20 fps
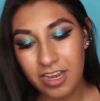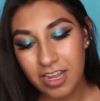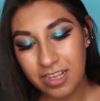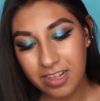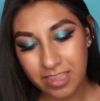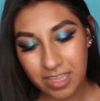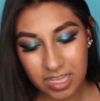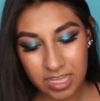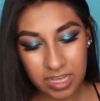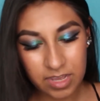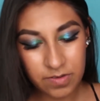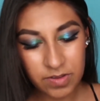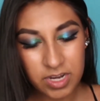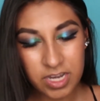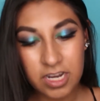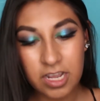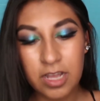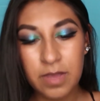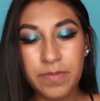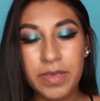next thing I
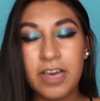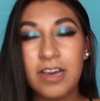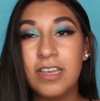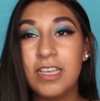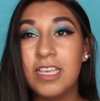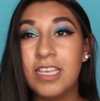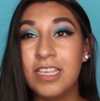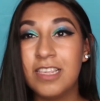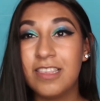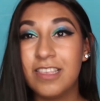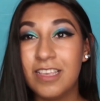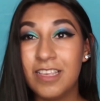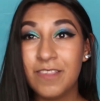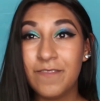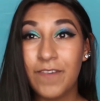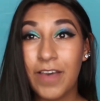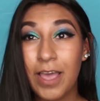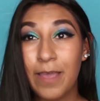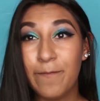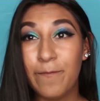wanna talk about is these
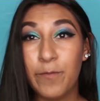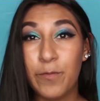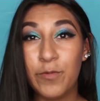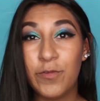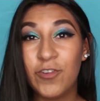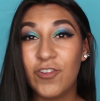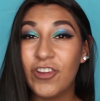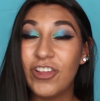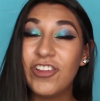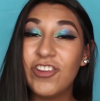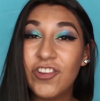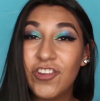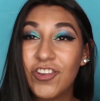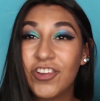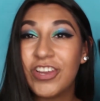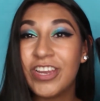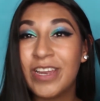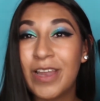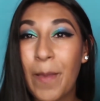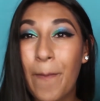
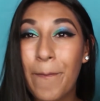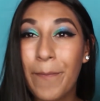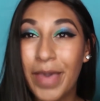Vibedration